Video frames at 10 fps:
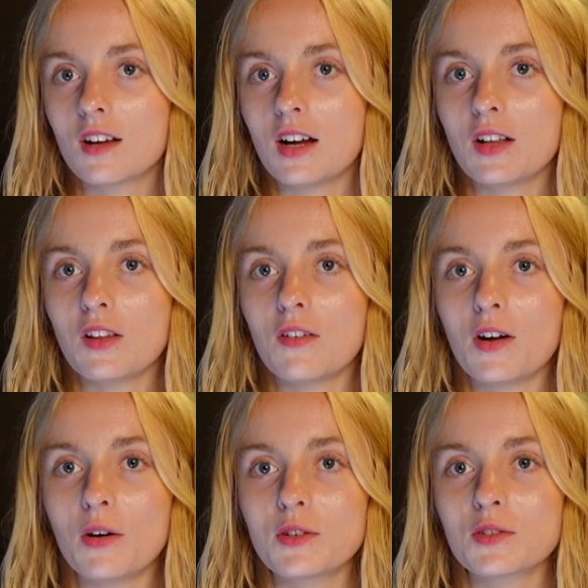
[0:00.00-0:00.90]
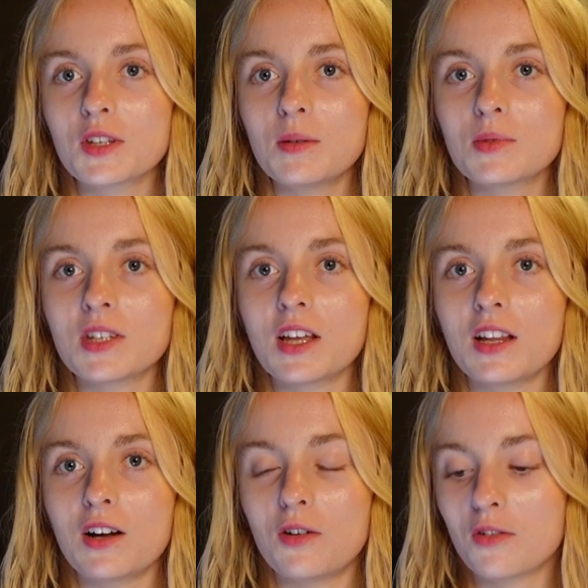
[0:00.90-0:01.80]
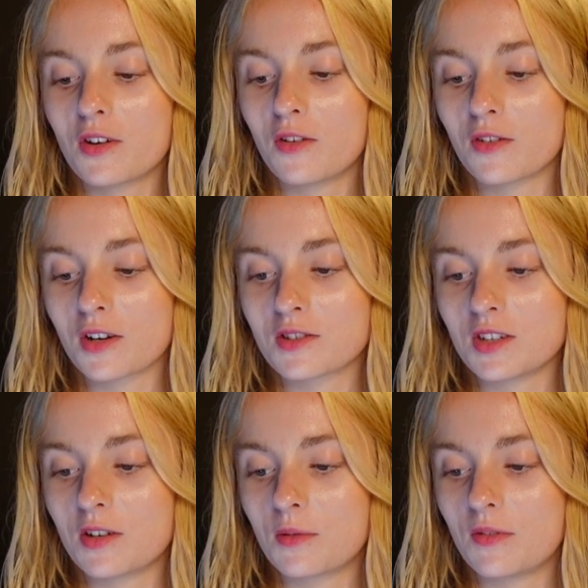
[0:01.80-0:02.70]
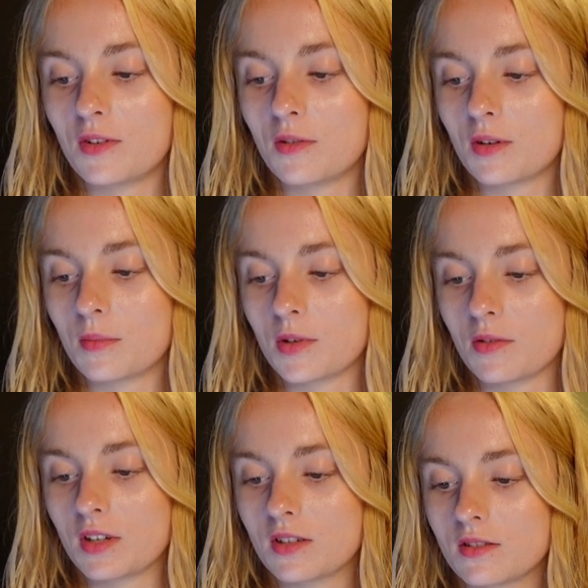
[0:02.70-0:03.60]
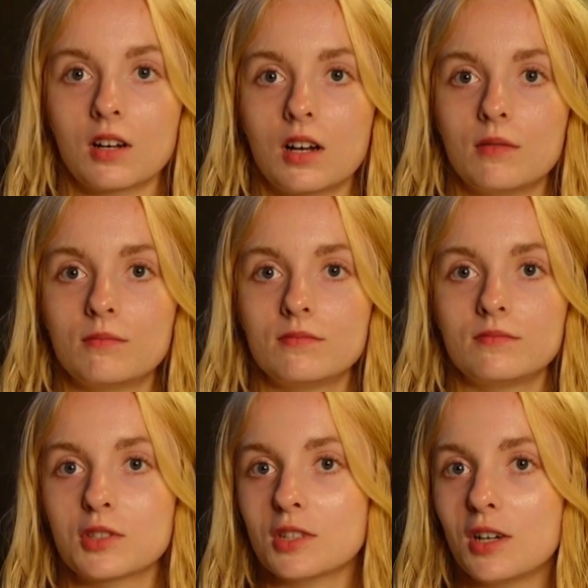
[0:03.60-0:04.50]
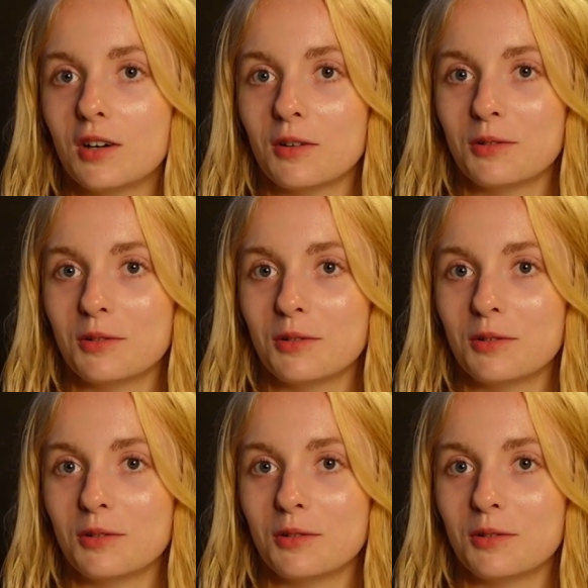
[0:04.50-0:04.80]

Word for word: I love how I just keep saying that over and over because I don't even know what I'm doing. Okay, so.